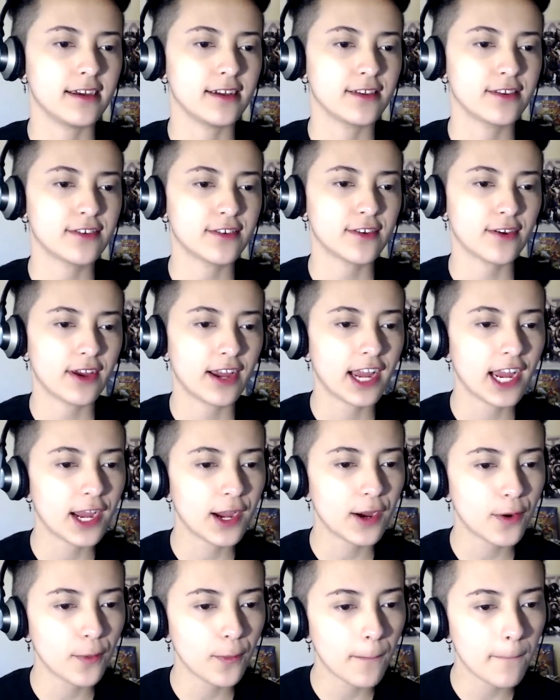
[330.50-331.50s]
So
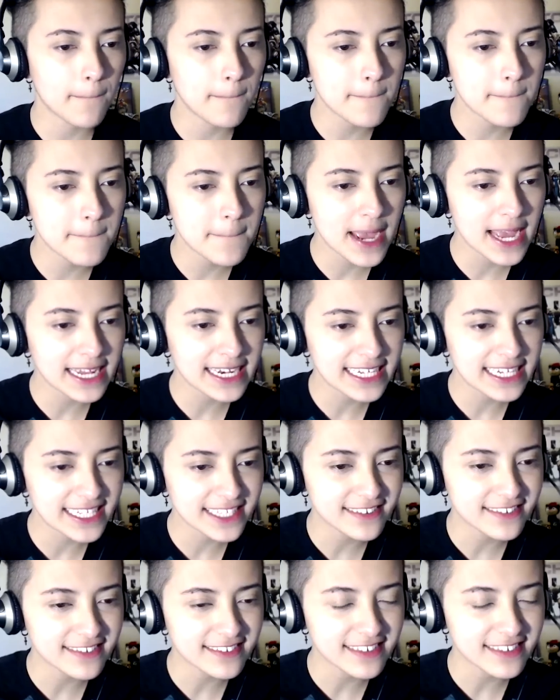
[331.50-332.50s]
how
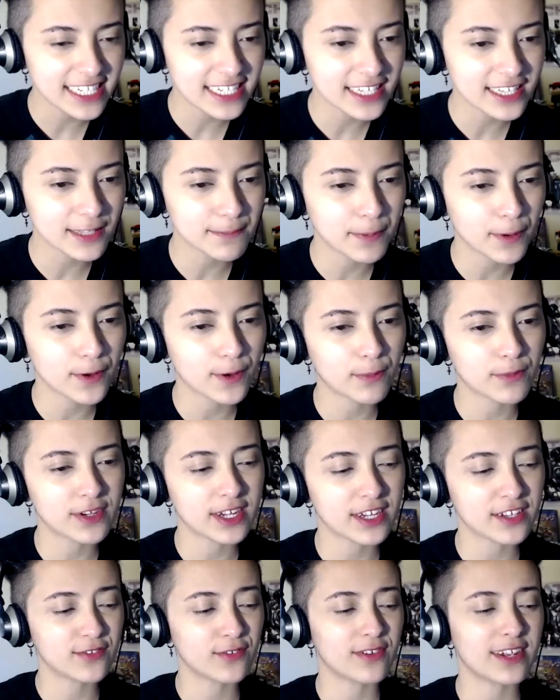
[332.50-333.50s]
many seen in the Pokemon
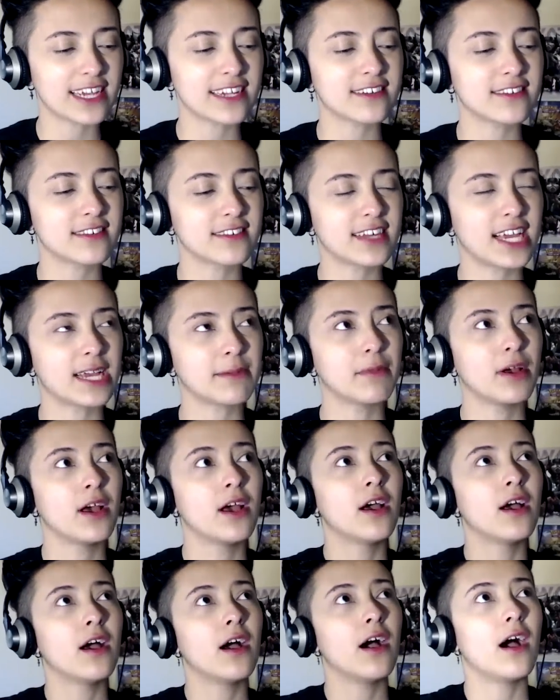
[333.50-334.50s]
Dex your latest game?
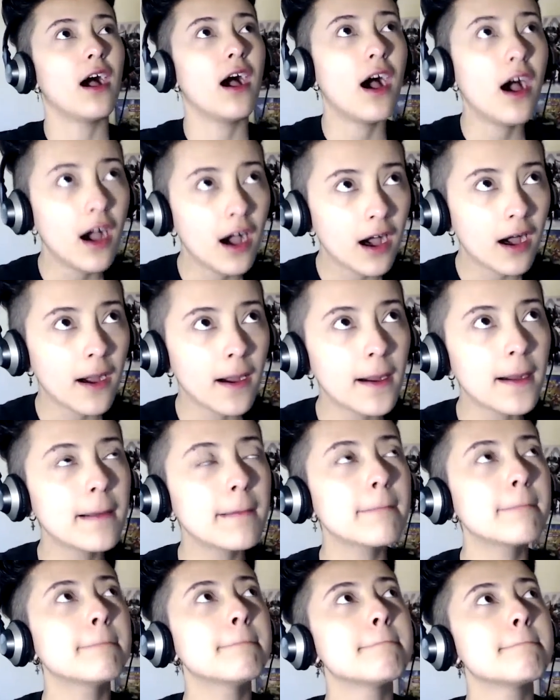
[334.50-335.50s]

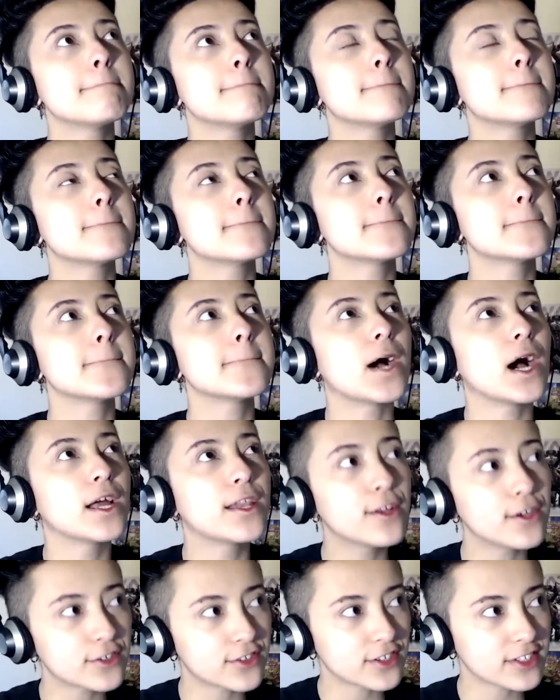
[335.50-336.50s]
I
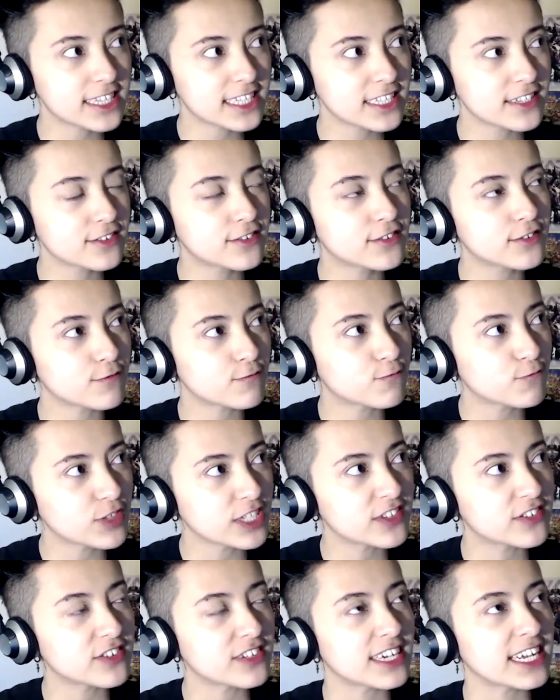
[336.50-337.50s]
looked at this
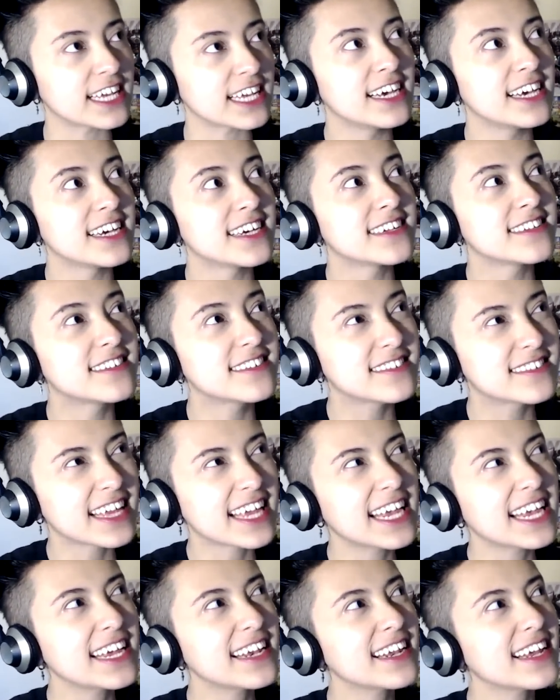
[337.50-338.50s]
recently.
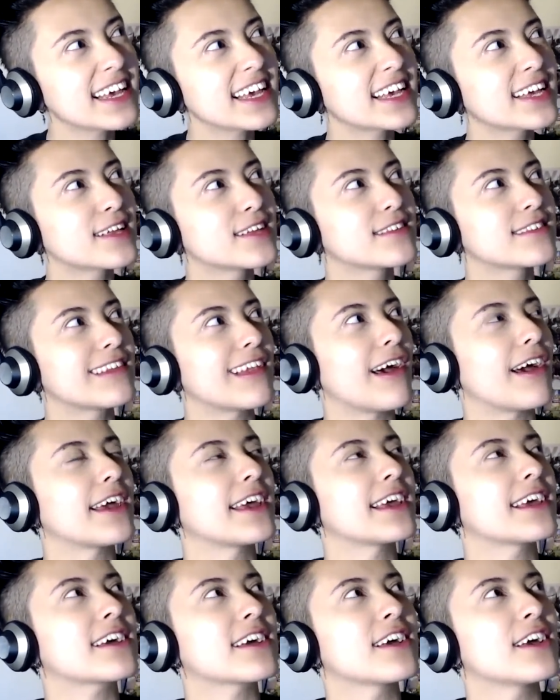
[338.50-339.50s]
Seen is
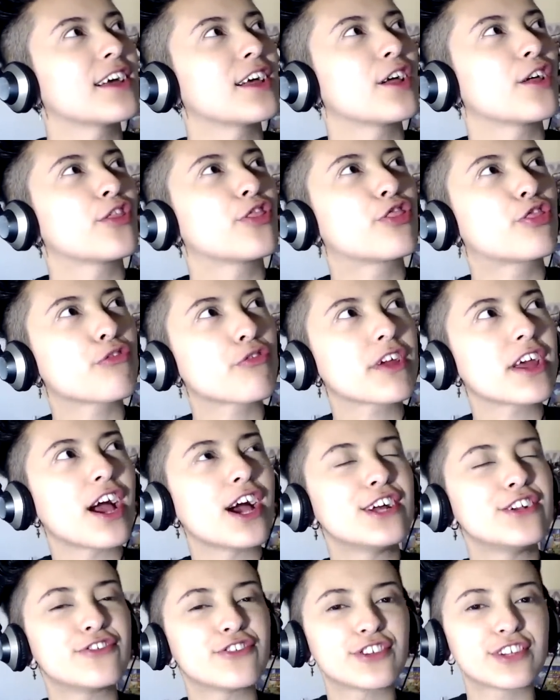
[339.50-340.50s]
like
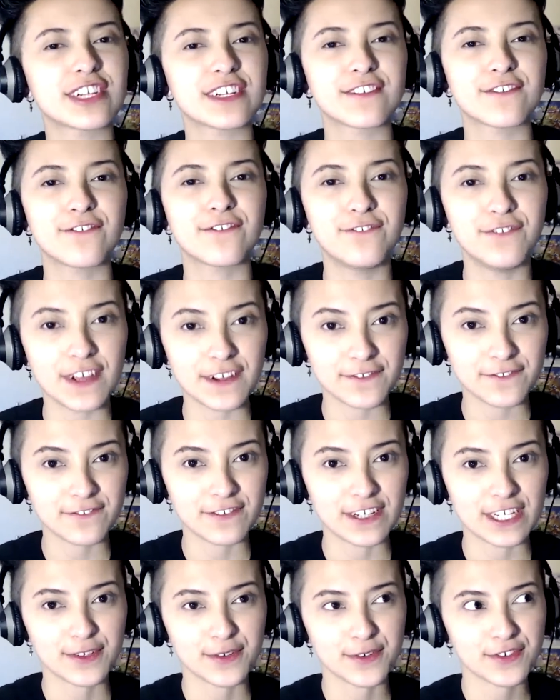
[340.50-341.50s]

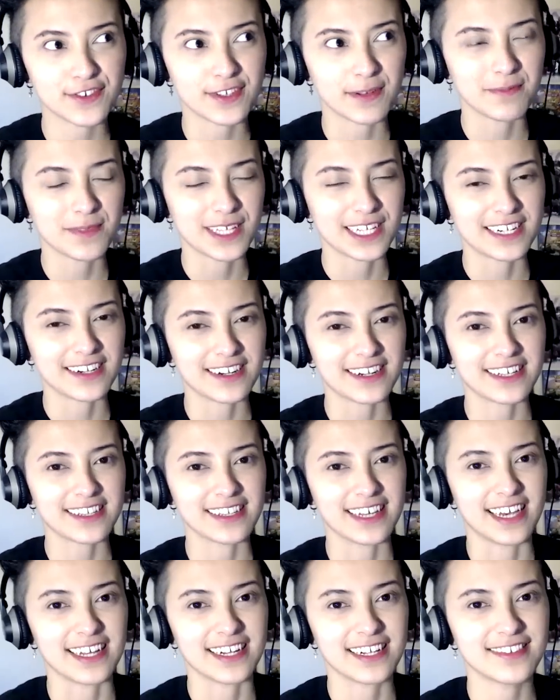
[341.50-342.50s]
350 or something like
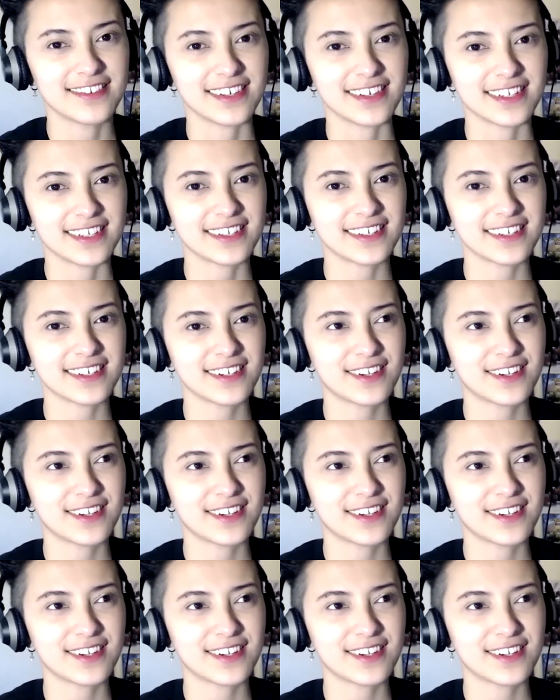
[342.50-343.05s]
that. It's like